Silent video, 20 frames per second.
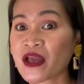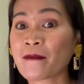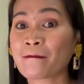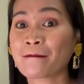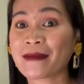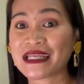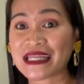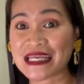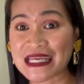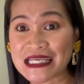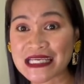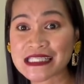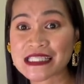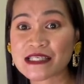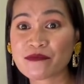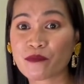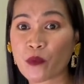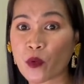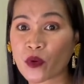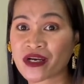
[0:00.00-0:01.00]
But it's
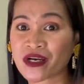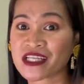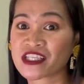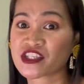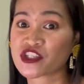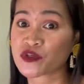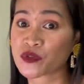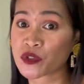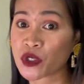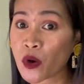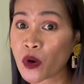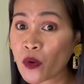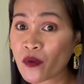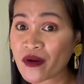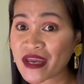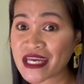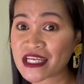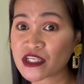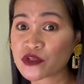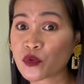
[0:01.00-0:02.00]
important to go
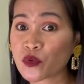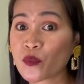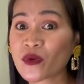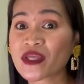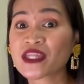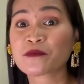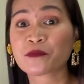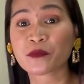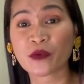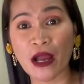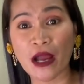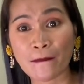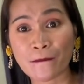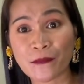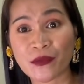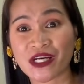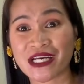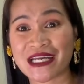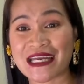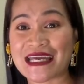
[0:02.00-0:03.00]
in with the
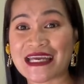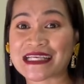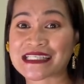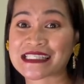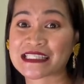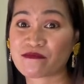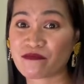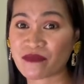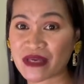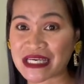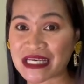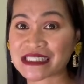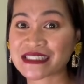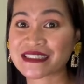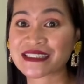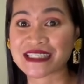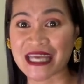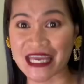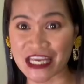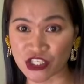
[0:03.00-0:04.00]
proper
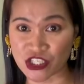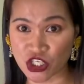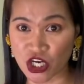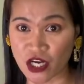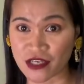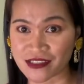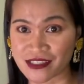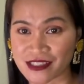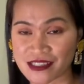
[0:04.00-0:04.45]
expectations.